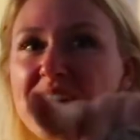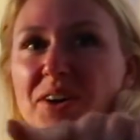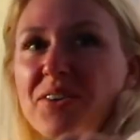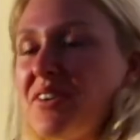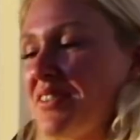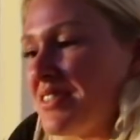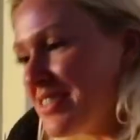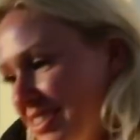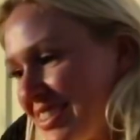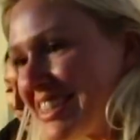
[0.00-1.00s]
no
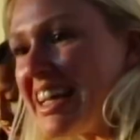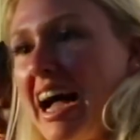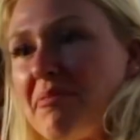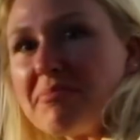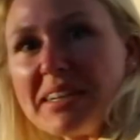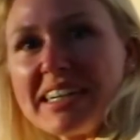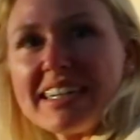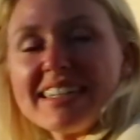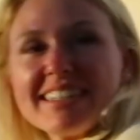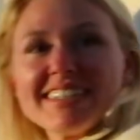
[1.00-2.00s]
stop.
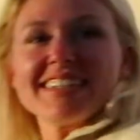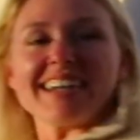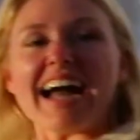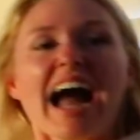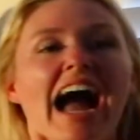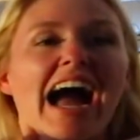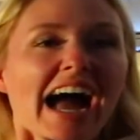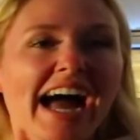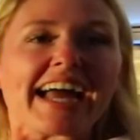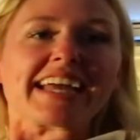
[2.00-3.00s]
Okay, alright,
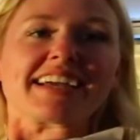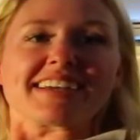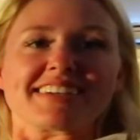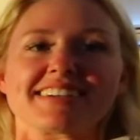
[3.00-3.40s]
alright.